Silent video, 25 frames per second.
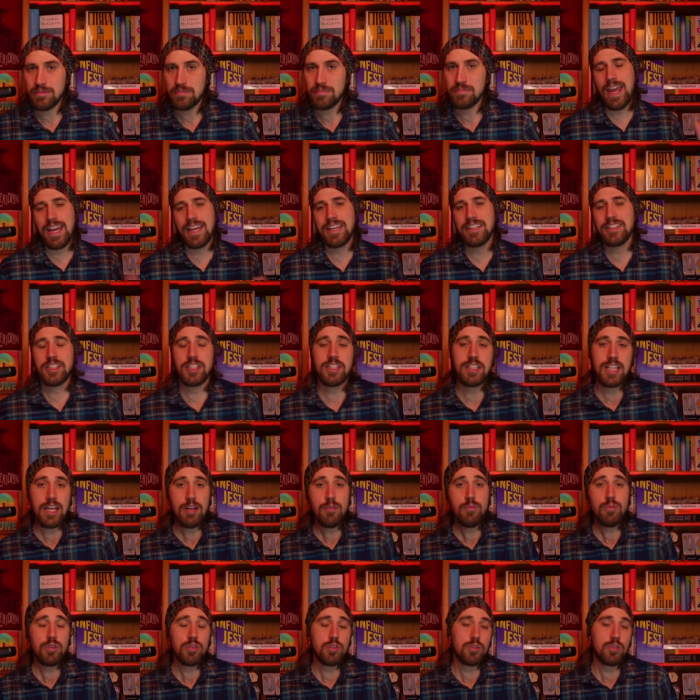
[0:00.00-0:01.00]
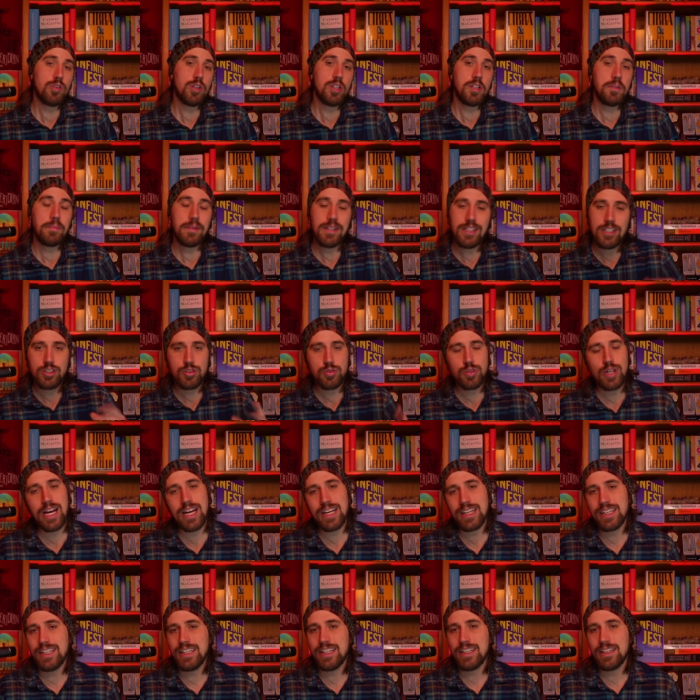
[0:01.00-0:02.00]
And today we're going to be
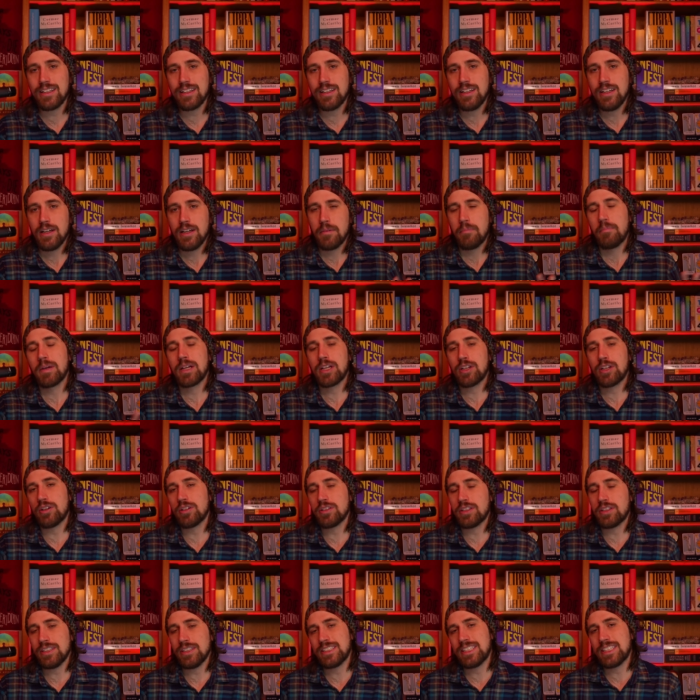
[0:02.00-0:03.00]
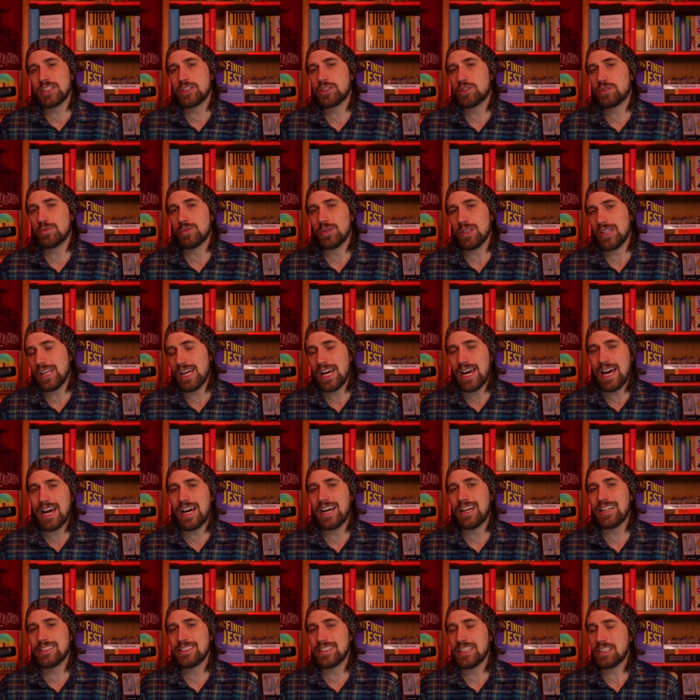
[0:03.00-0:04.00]
tracking McCarthy's history
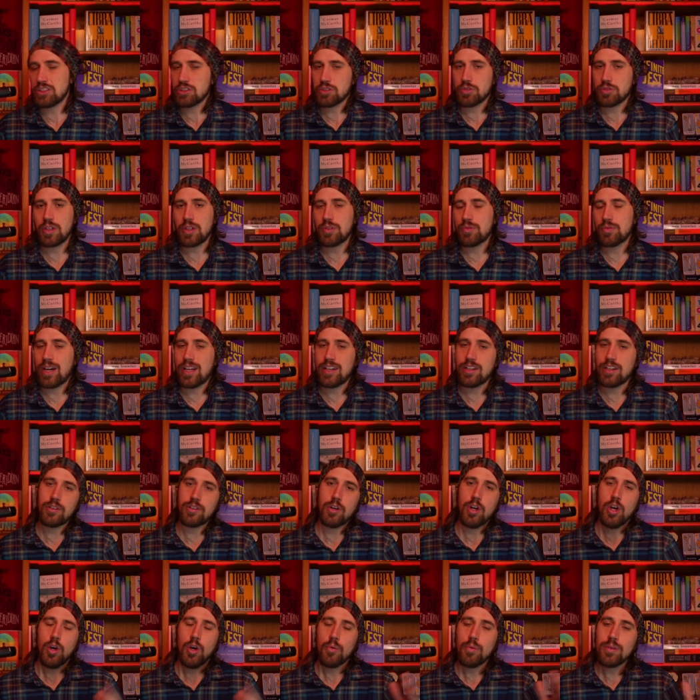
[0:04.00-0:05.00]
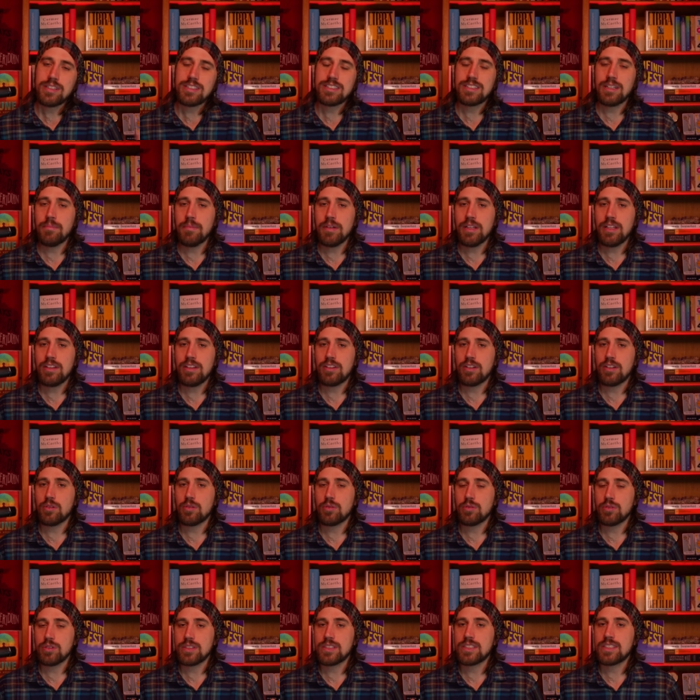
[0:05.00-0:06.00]
as a screenwriter with some of
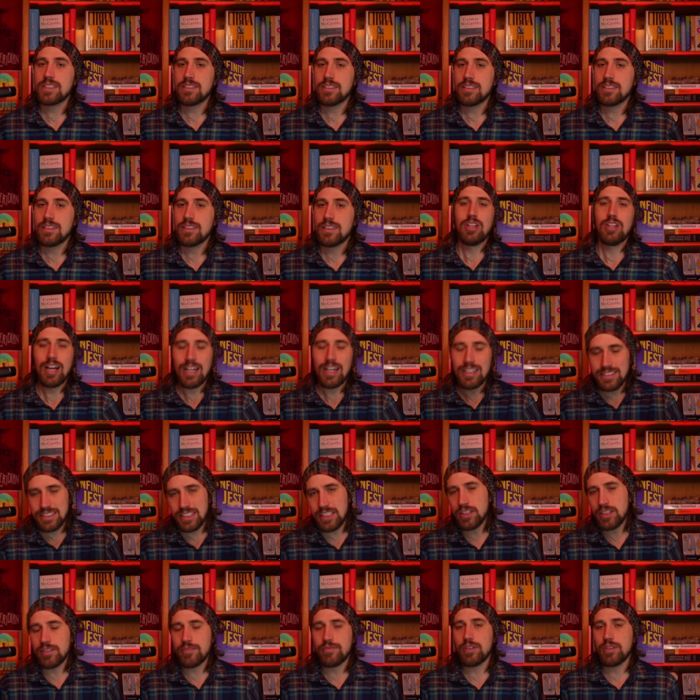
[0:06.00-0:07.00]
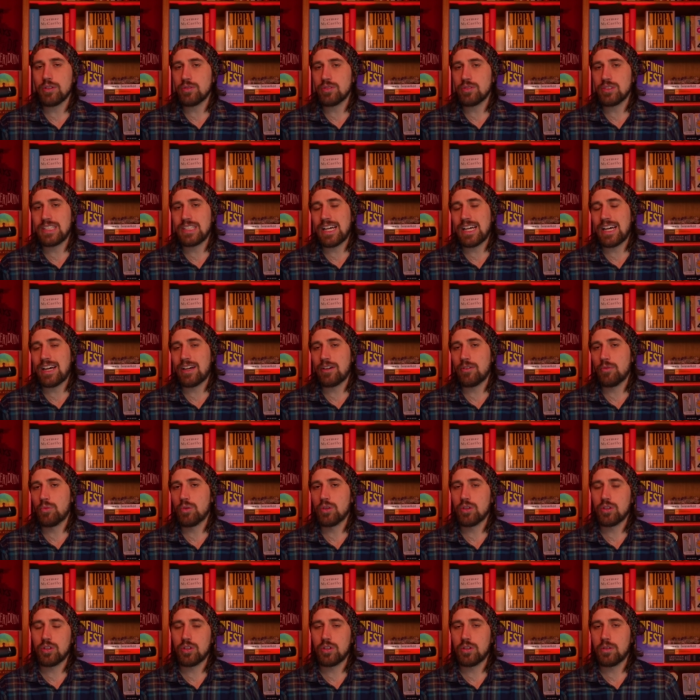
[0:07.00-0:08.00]
those lost interviews that
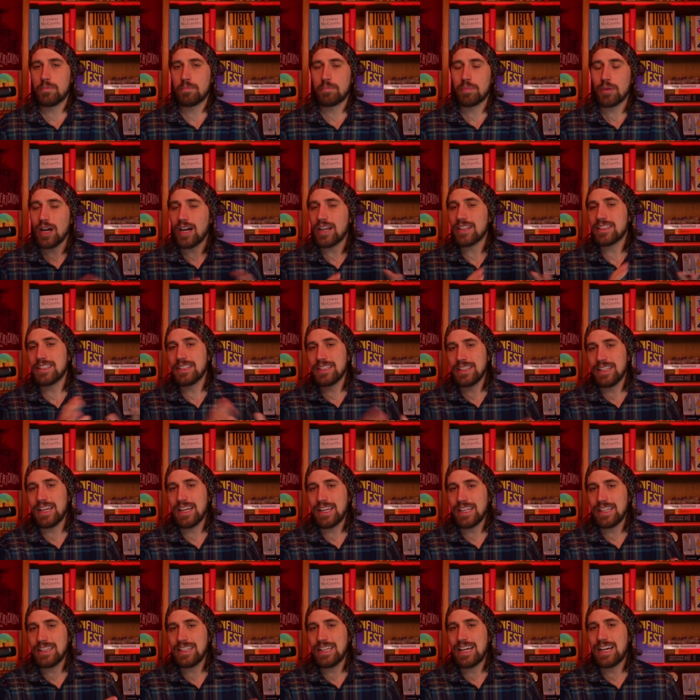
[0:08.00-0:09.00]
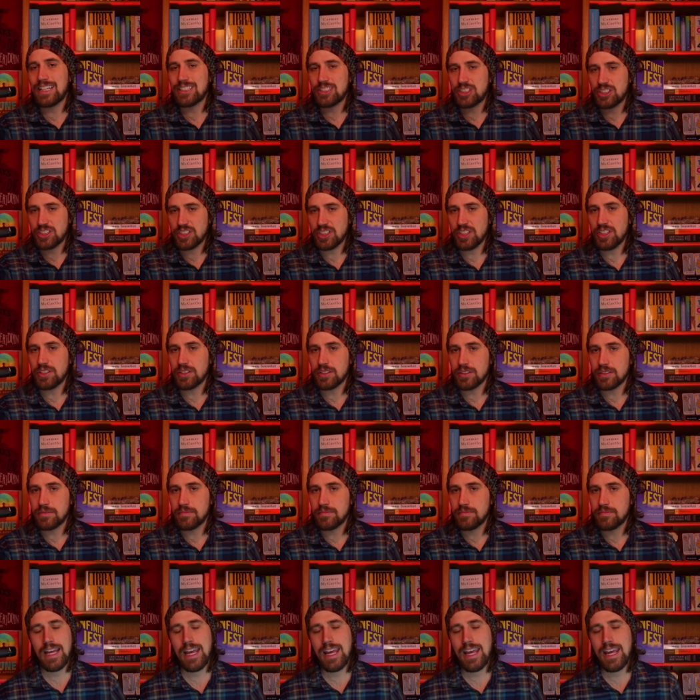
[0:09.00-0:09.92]
were brought to light last year.